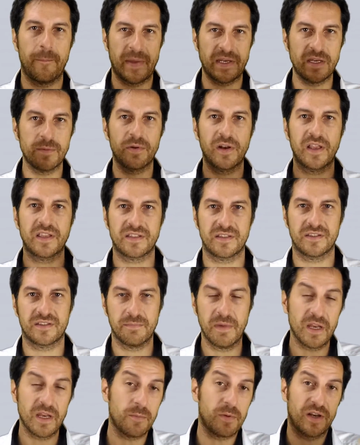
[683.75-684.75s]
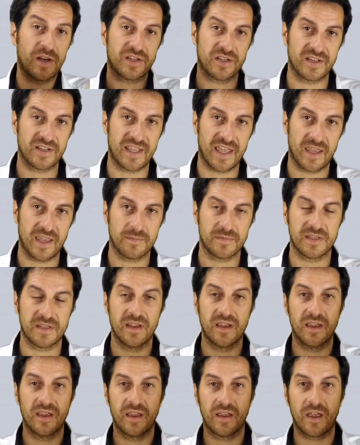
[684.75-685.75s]
manipulation games
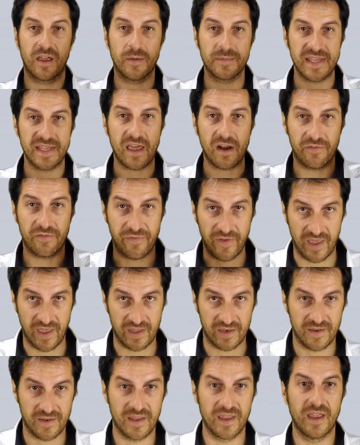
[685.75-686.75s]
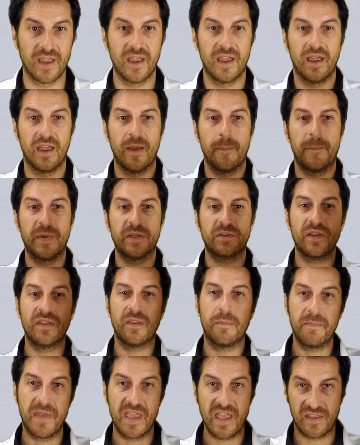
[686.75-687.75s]
comes out of it. Between
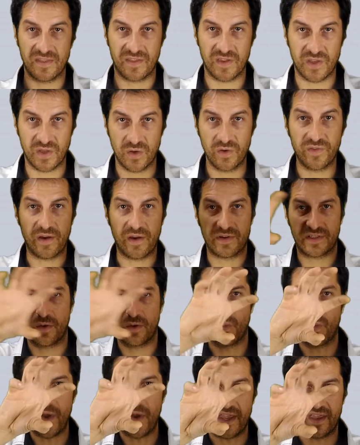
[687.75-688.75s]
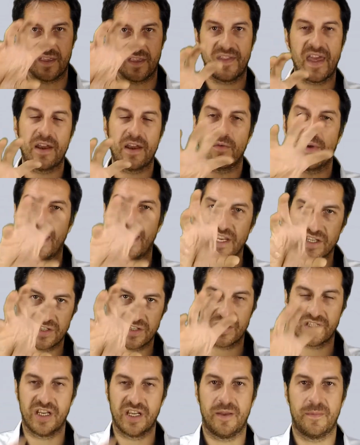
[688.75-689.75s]
the me and the you, there is the we, that
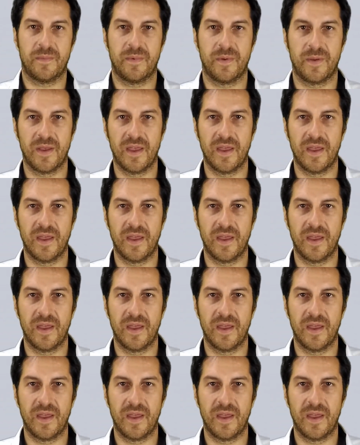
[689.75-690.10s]
relationship.